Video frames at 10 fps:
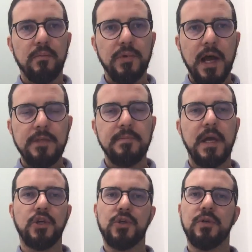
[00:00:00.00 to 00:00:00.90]
brand
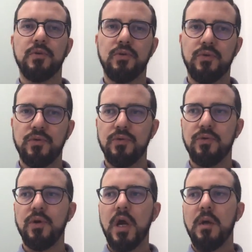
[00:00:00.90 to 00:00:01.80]
mention
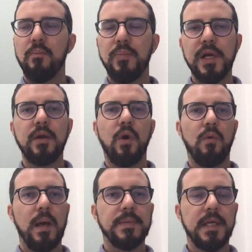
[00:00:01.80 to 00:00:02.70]
to bring our
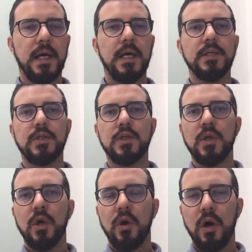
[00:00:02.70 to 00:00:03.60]
websites
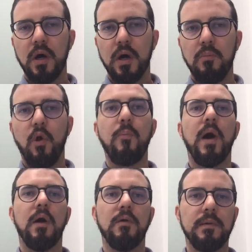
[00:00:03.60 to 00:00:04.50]
more
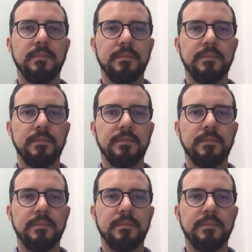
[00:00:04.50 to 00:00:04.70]
power.